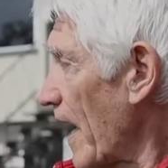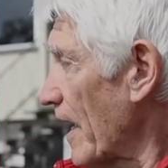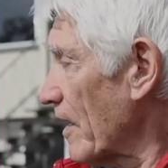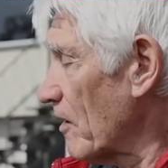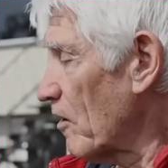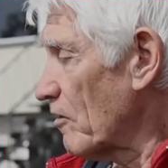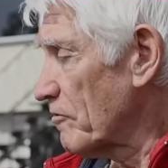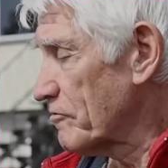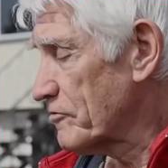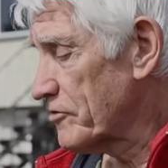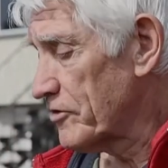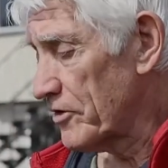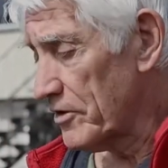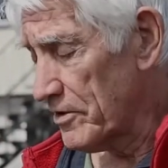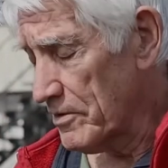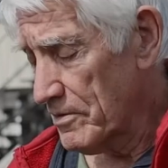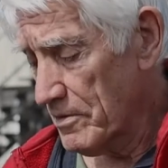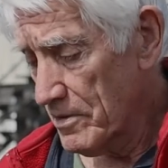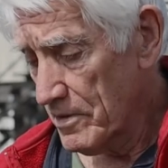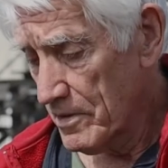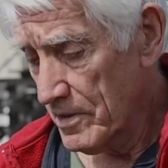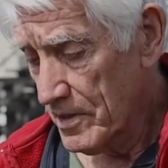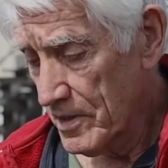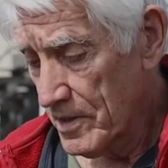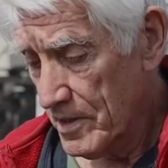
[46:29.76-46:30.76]
hat off to
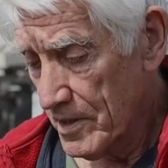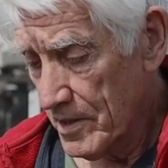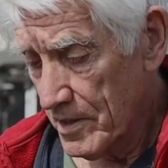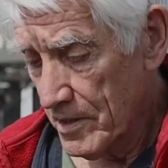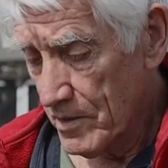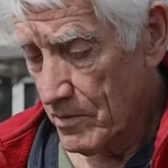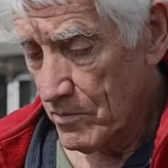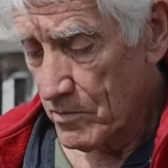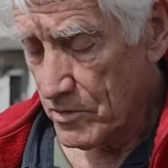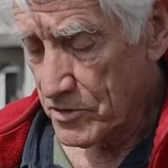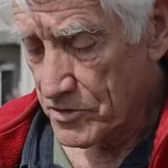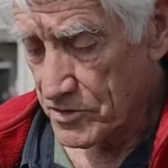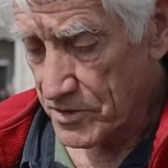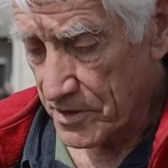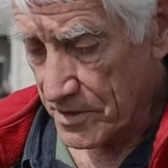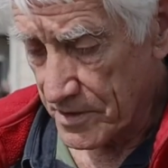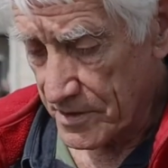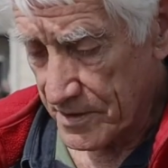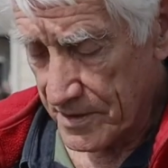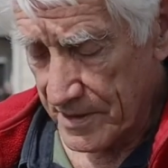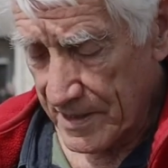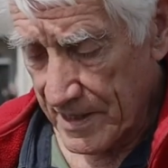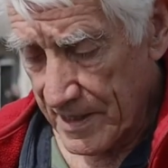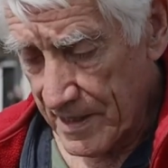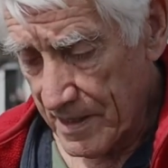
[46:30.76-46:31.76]
was that
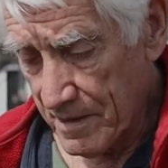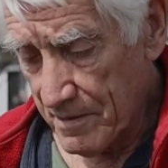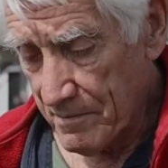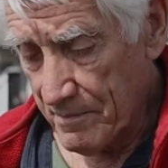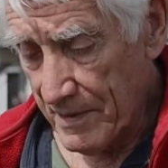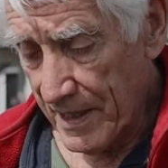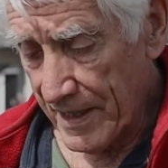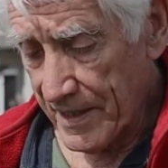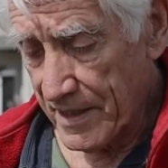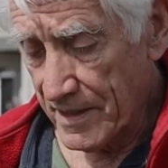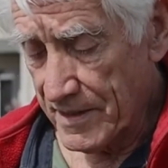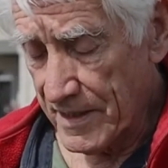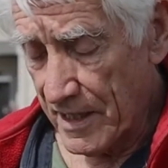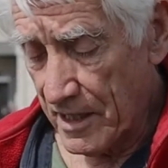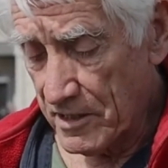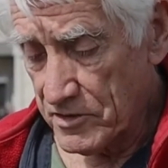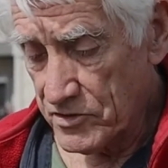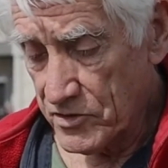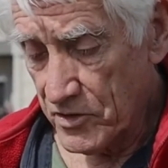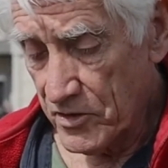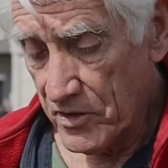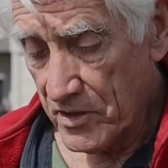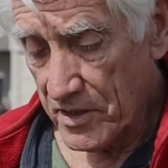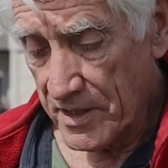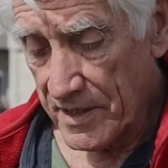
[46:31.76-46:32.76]
back in
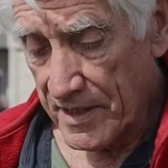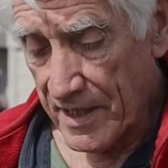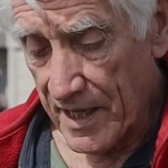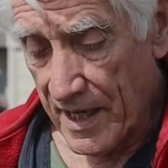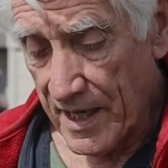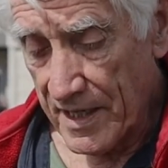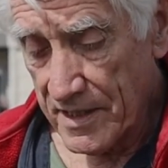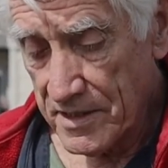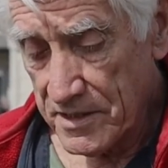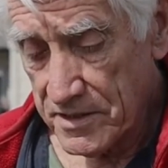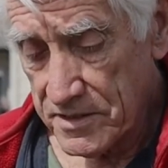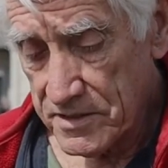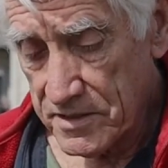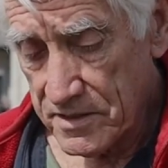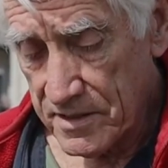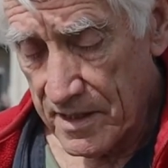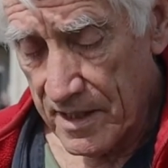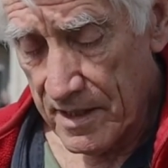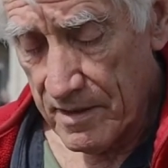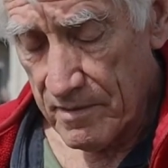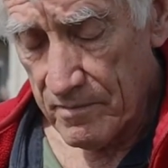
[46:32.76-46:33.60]
those early days,